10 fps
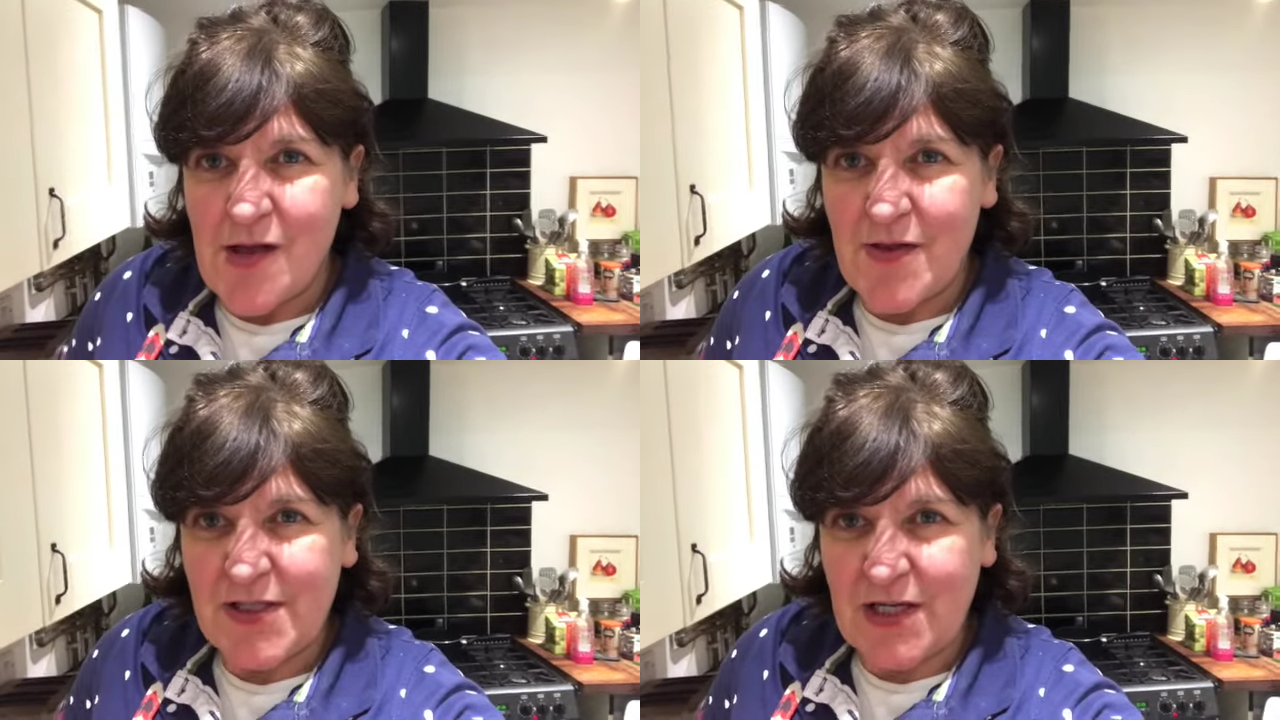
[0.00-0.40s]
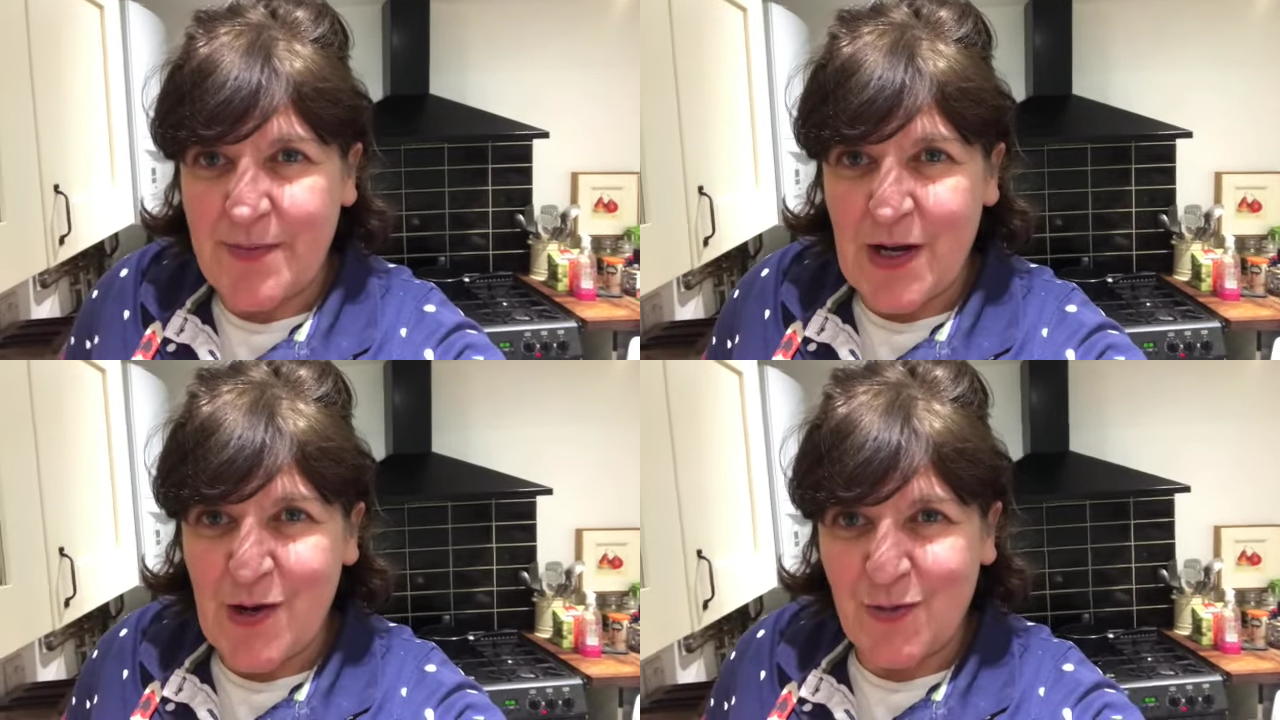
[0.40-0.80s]
there's going
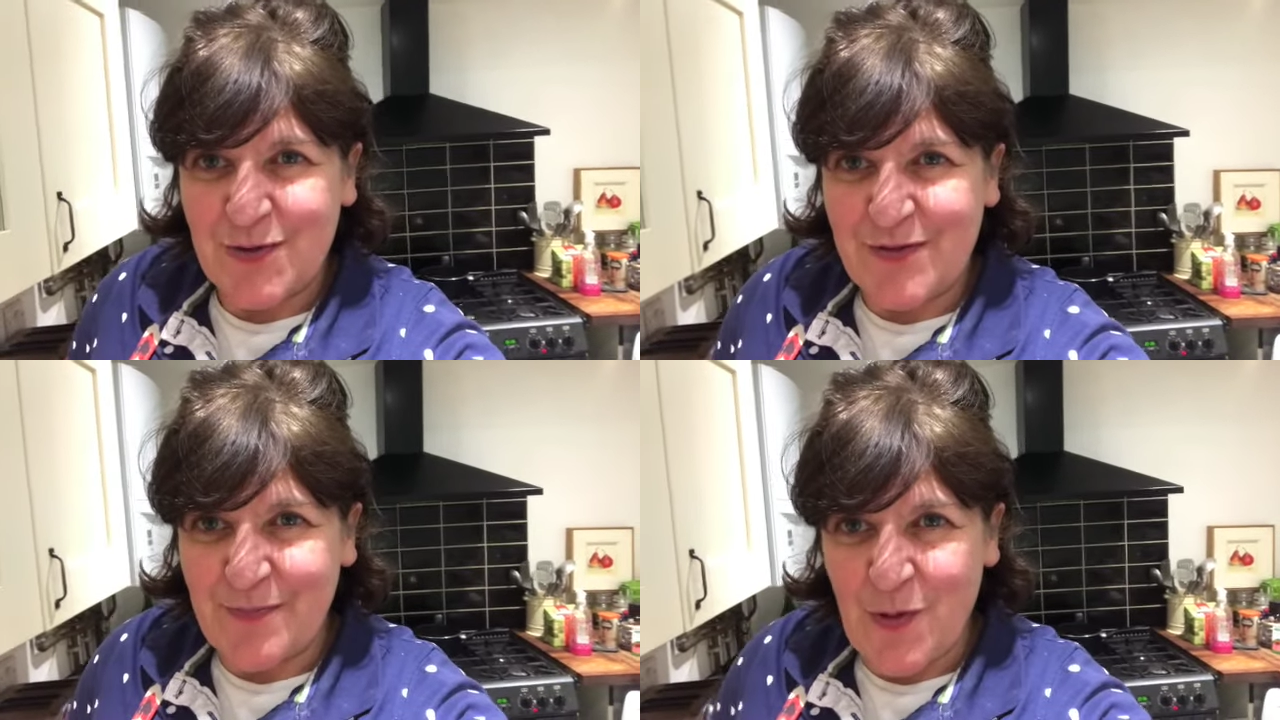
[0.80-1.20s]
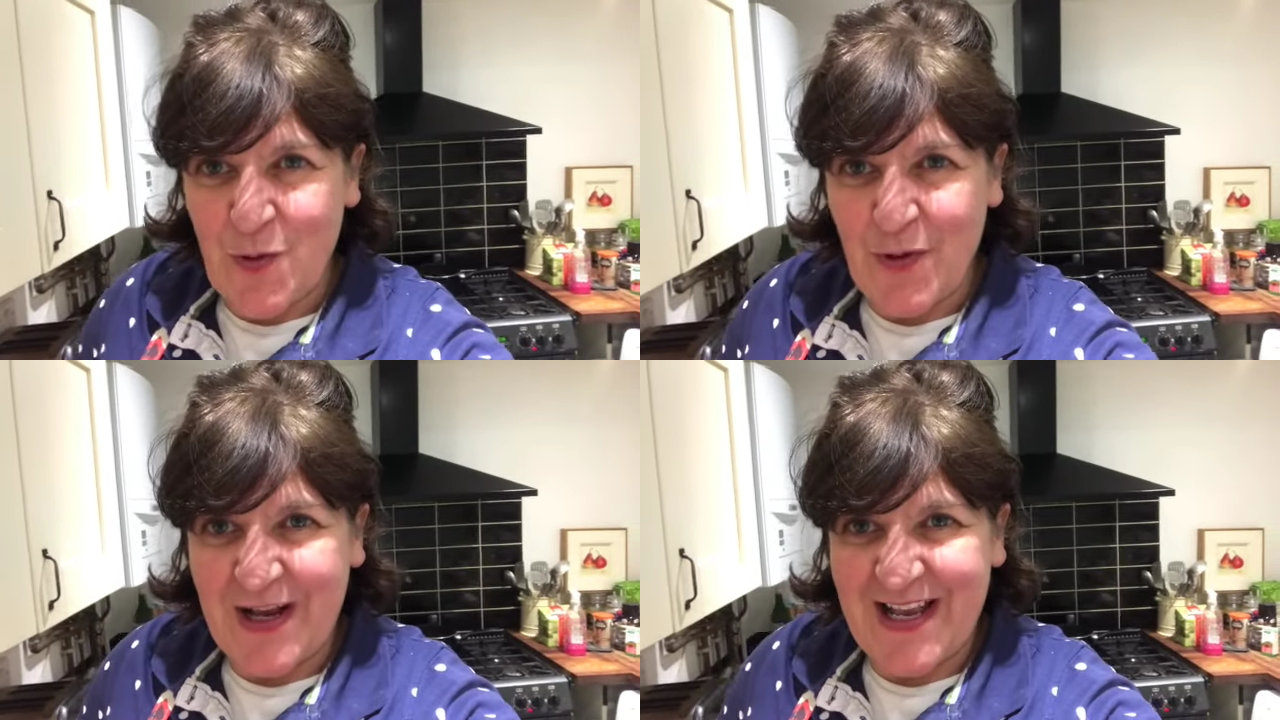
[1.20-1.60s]
to be lots of
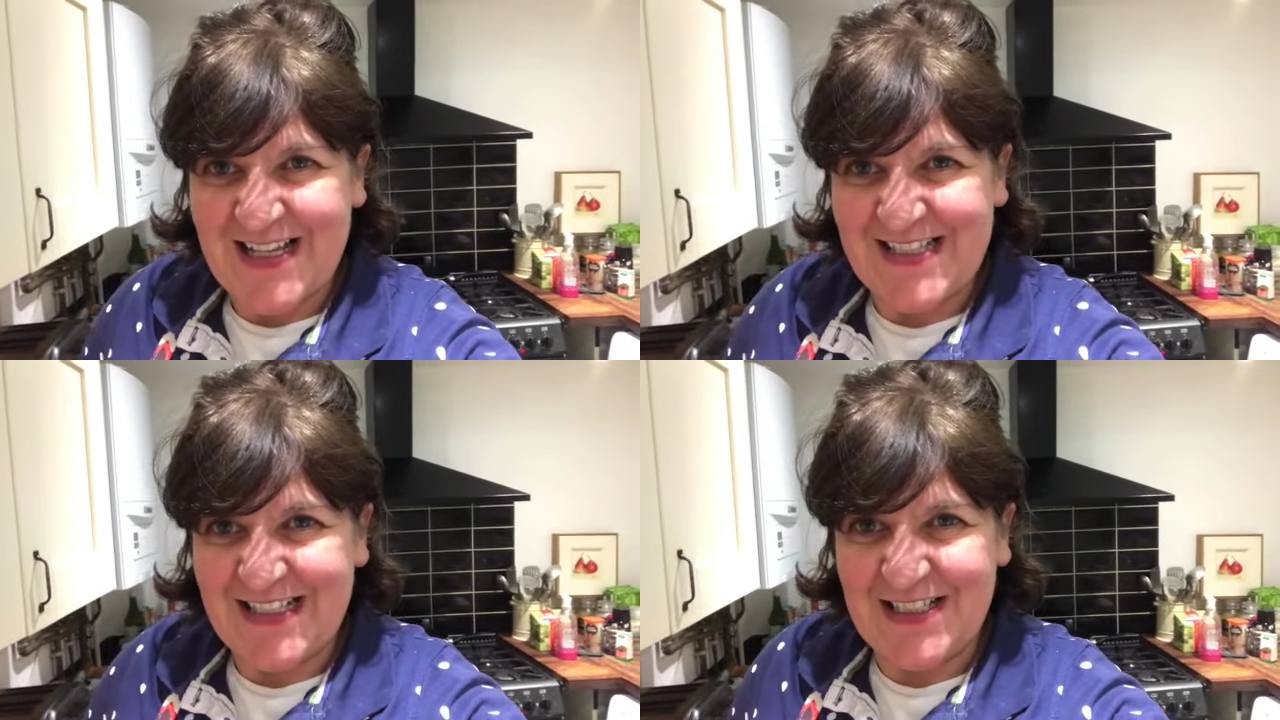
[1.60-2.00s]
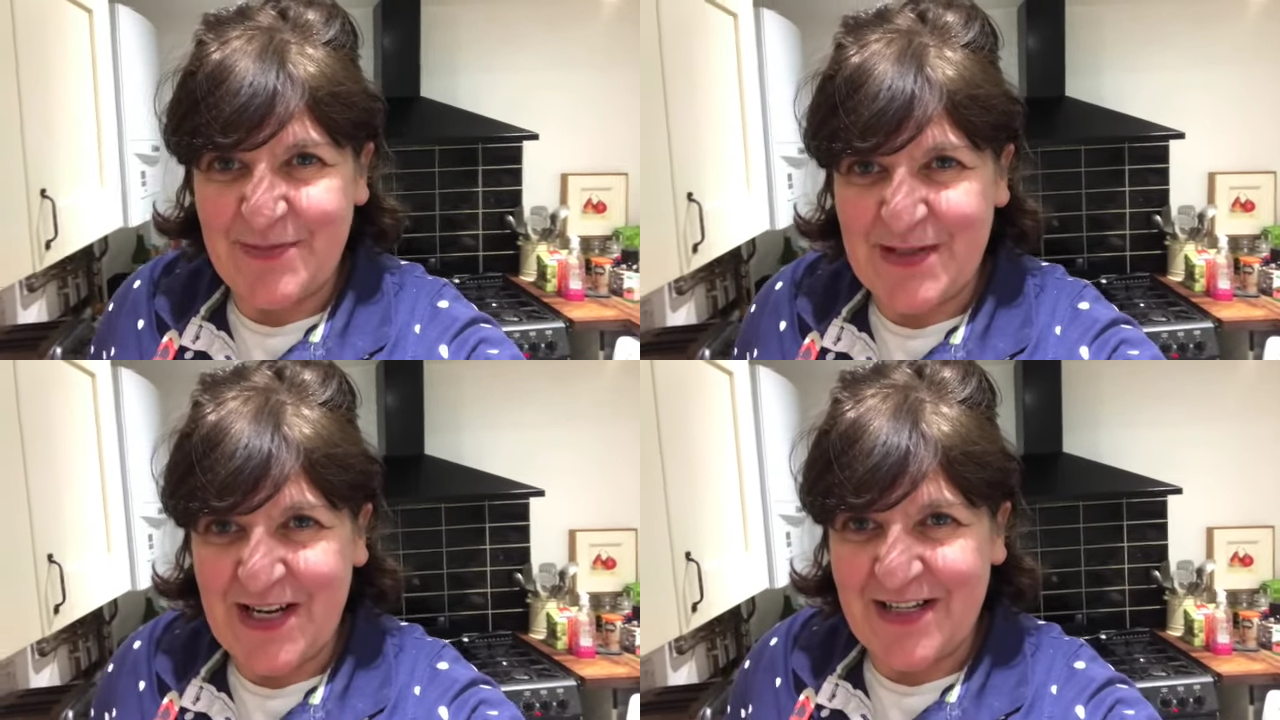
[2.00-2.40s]
more guessing to
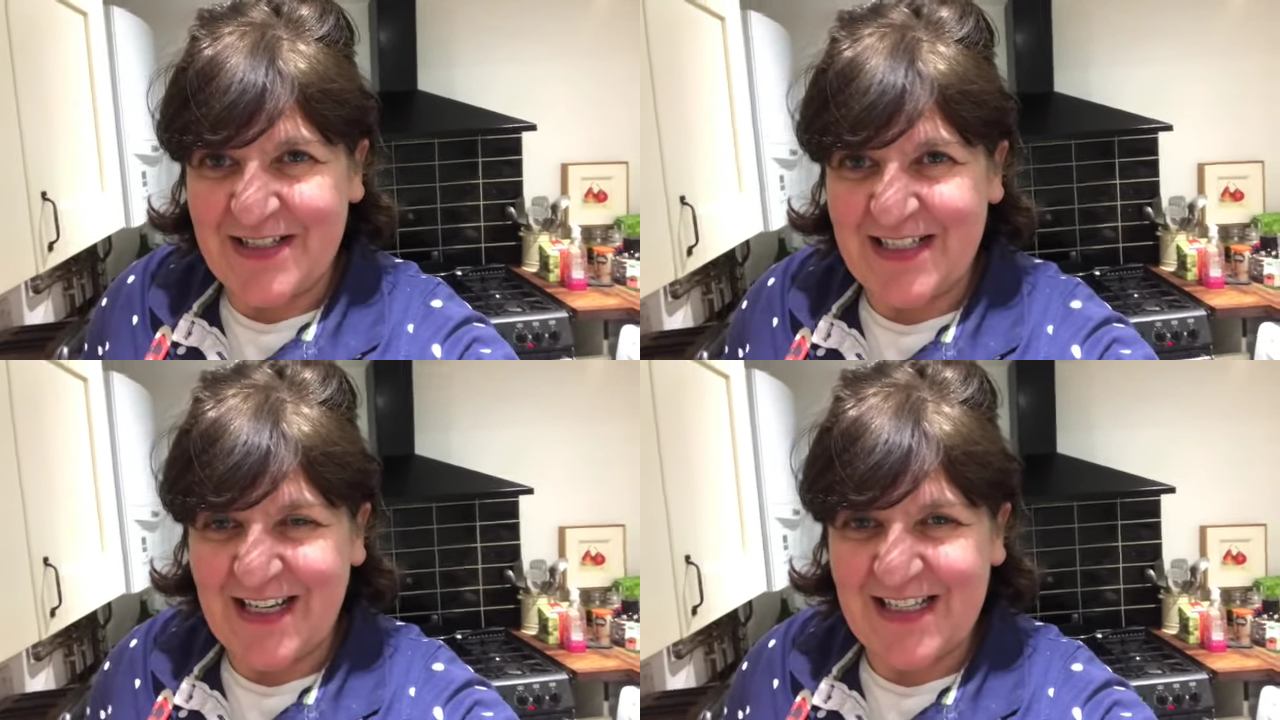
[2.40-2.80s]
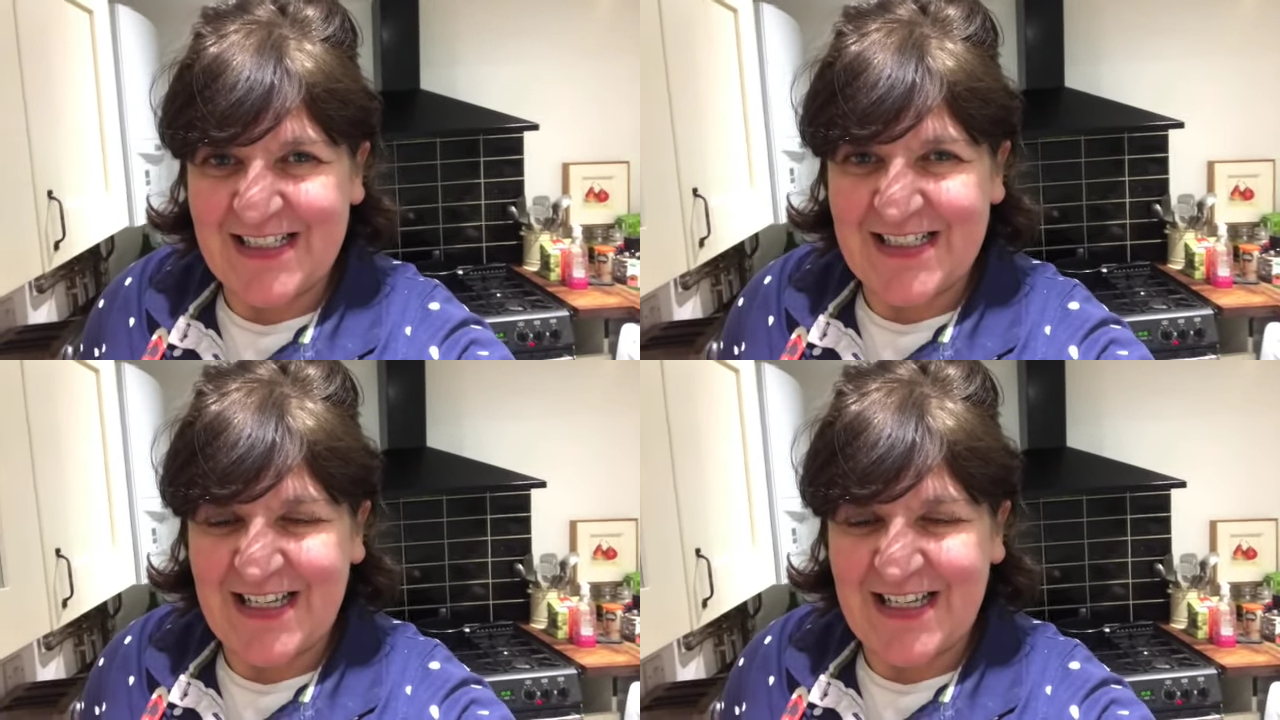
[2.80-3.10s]
be done tonight.